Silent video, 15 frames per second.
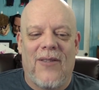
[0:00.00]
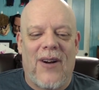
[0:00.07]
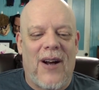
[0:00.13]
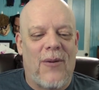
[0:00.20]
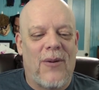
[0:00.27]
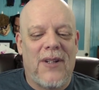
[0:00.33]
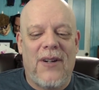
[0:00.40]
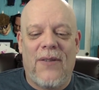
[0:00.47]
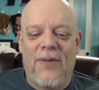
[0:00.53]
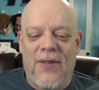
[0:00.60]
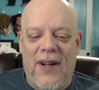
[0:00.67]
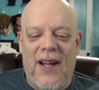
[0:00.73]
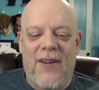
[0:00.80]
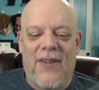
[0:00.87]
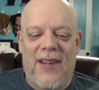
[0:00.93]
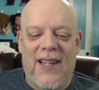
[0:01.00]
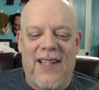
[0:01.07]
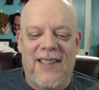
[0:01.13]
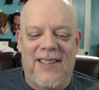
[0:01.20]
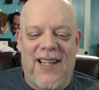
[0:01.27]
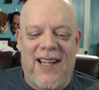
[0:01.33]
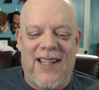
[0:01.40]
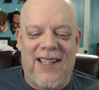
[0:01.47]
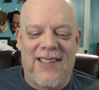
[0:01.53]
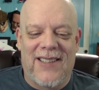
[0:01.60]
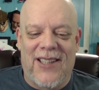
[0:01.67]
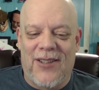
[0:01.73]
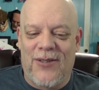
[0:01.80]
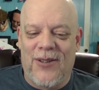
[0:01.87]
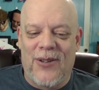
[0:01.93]
Well, I wonder if everything he's saying is
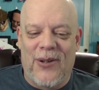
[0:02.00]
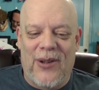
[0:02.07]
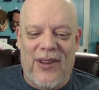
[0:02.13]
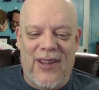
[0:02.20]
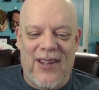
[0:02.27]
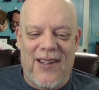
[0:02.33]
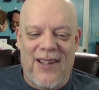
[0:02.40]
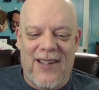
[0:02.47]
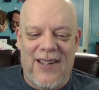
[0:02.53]
the truth.